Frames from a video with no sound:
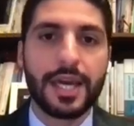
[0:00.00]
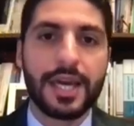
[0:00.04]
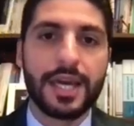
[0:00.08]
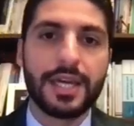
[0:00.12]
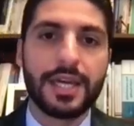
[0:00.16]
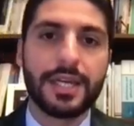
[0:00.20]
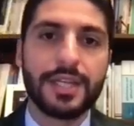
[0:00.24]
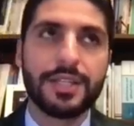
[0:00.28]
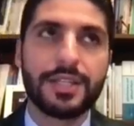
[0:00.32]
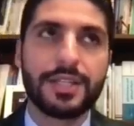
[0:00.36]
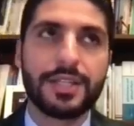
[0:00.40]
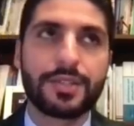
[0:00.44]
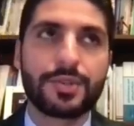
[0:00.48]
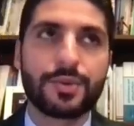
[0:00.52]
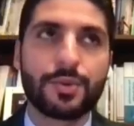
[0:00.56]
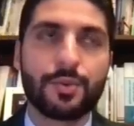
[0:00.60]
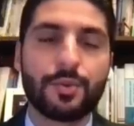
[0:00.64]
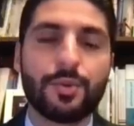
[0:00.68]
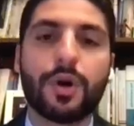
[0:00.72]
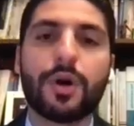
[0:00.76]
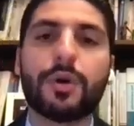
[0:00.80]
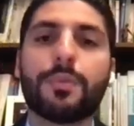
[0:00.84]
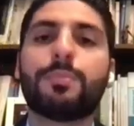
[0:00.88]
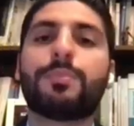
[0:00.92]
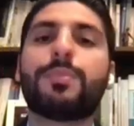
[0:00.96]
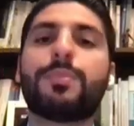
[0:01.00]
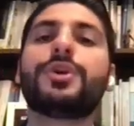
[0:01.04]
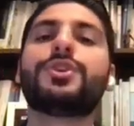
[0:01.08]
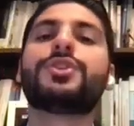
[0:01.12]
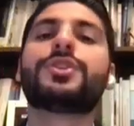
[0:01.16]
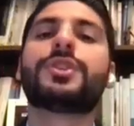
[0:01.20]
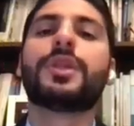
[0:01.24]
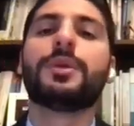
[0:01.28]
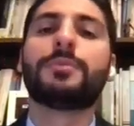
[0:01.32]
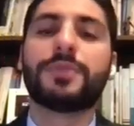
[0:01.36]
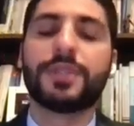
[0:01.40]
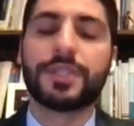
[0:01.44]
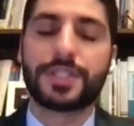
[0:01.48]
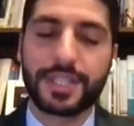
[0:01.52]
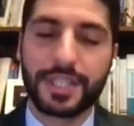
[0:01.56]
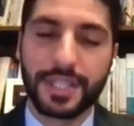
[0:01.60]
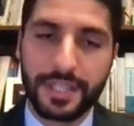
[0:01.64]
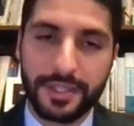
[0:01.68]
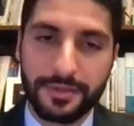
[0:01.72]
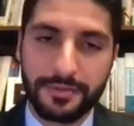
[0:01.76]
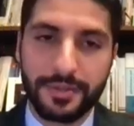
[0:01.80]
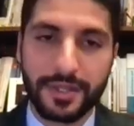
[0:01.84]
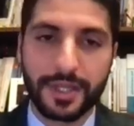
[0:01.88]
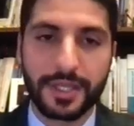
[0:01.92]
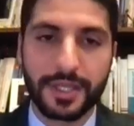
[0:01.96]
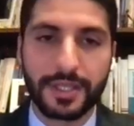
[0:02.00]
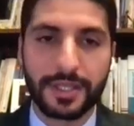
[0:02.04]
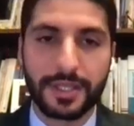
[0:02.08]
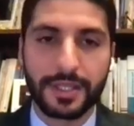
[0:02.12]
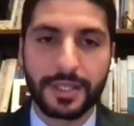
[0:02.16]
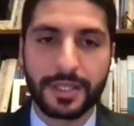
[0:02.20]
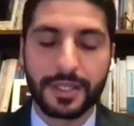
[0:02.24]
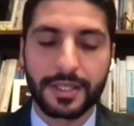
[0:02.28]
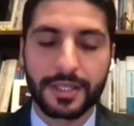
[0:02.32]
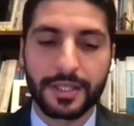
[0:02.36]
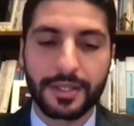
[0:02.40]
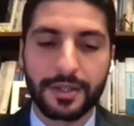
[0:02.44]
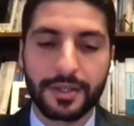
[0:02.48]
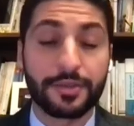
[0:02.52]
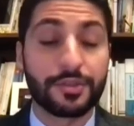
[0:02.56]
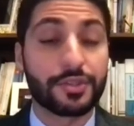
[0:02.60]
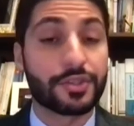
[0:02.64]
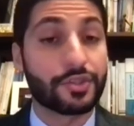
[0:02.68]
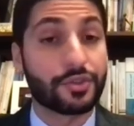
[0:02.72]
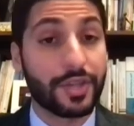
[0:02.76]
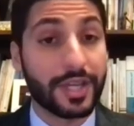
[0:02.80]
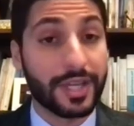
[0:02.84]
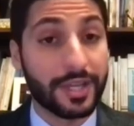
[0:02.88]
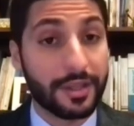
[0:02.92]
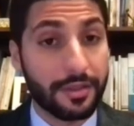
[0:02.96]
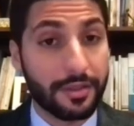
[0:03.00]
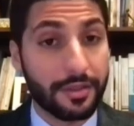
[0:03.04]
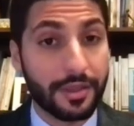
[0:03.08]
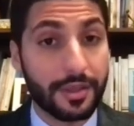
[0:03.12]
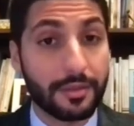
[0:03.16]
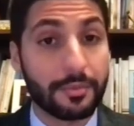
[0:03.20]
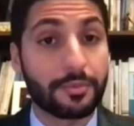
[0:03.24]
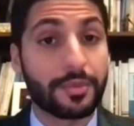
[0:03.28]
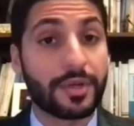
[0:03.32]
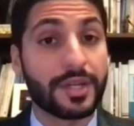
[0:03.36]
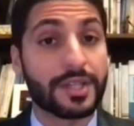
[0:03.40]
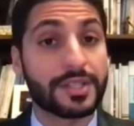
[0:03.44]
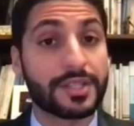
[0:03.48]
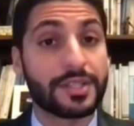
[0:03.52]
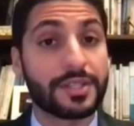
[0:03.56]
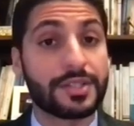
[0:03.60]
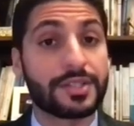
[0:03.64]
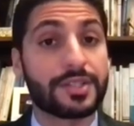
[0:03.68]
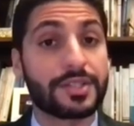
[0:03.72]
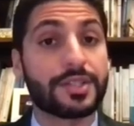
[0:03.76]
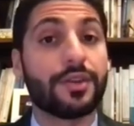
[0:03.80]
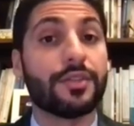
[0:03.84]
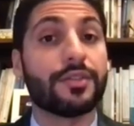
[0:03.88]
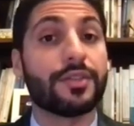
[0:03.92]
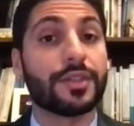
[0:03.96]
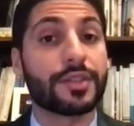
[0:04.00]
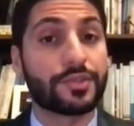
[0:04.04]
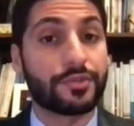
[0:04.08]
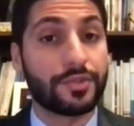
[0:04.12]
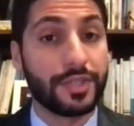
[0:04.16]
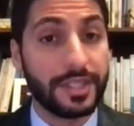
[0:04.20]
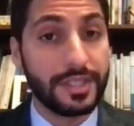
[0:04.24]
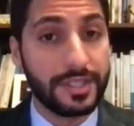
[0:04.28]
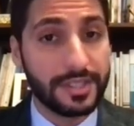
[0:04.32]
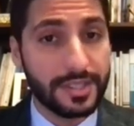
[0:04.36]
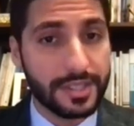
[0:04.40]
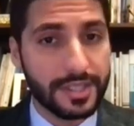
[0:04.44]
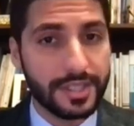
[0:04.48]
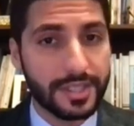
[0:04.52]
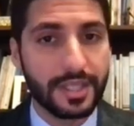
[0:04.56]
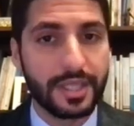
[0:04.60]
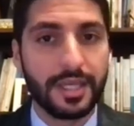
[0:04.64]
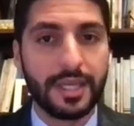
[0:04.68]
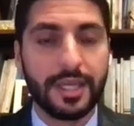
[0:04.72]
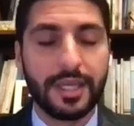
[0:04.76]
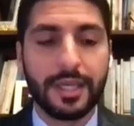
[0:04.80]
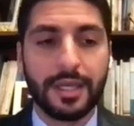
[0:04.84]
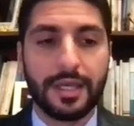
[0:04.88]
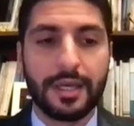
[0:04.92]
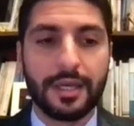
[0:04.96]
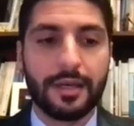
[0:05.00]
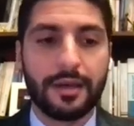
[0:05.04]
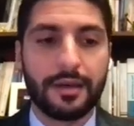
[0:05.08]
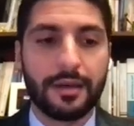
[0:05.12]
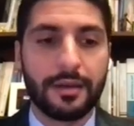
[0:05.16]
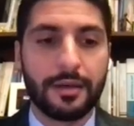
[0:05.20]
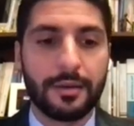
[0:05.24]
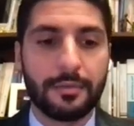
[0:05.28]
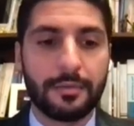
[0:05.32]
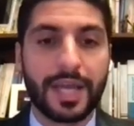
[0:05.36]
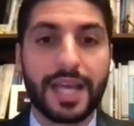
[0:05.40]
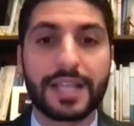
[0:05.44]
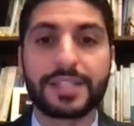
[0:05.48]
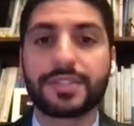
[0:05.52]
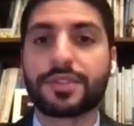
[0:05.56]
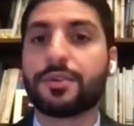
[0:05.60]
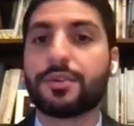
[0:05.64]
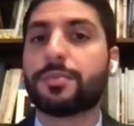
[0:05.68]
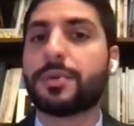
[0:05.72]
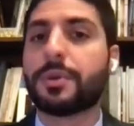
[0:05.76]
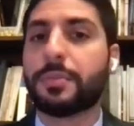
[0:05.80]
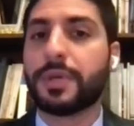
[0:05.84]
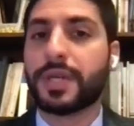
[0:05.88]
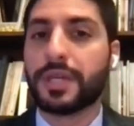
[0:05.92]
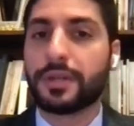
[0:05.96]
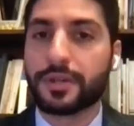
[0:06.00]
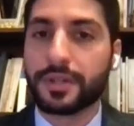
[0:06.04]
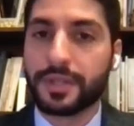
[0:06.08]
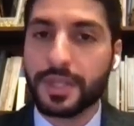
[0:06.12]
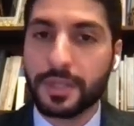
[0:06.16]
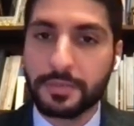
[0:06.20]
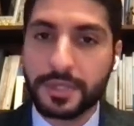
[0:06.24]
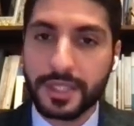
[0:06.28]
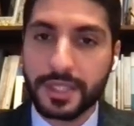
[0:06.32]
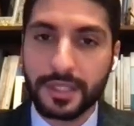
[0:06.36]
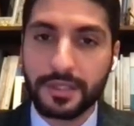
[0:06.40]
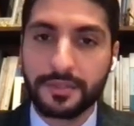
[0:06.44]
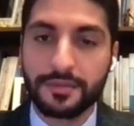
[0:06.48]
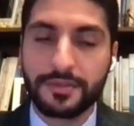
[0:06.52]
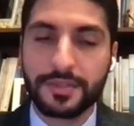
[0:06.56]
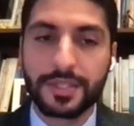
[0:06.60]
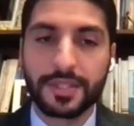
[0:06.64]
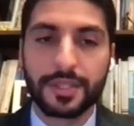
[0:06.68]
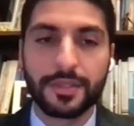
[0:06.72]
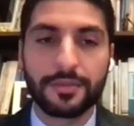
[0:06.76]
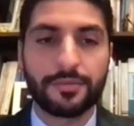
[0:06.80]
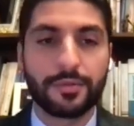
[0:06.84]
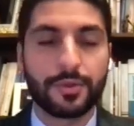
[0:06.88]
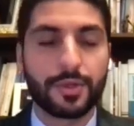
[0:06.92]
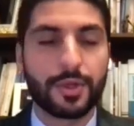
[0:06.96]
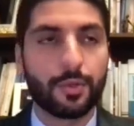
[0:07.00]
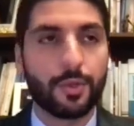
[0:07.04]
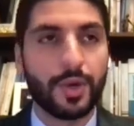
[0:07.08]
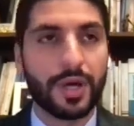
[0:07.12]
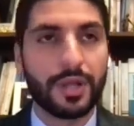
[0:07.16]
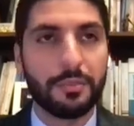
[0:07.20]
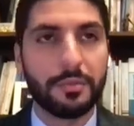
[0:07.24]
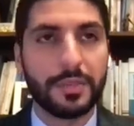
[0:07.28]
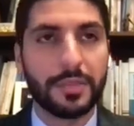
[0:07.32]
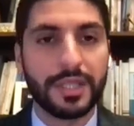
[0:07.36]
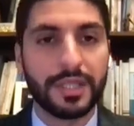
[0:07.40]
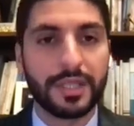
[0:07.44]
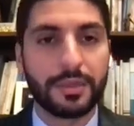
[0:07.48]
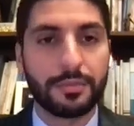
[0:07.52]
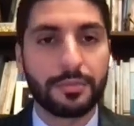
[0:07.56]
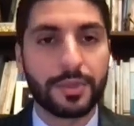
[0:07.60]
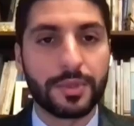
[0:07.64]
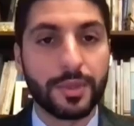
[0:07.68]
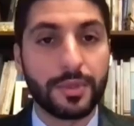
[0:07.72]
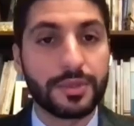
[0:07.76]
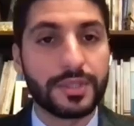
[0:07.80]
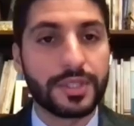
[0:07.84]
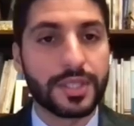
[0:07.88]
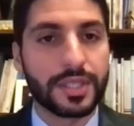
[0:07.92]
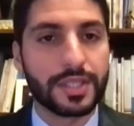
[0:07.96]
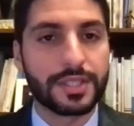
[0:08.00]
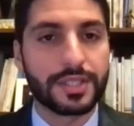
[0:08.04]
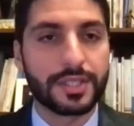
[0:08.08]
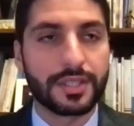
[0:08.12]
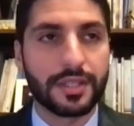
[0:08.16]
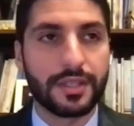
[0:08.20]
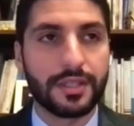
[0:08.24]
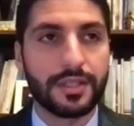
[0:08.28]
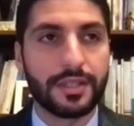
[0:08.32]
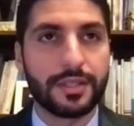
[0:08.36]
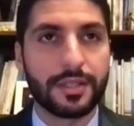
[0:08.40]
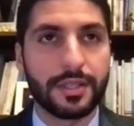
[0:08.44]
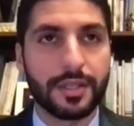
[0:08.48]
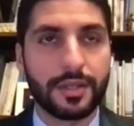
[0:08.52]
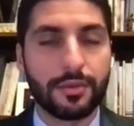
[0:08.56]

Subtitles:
is what pushed them to signify their strength and presence on the streets as they're preparing themselves for a 1 million protest in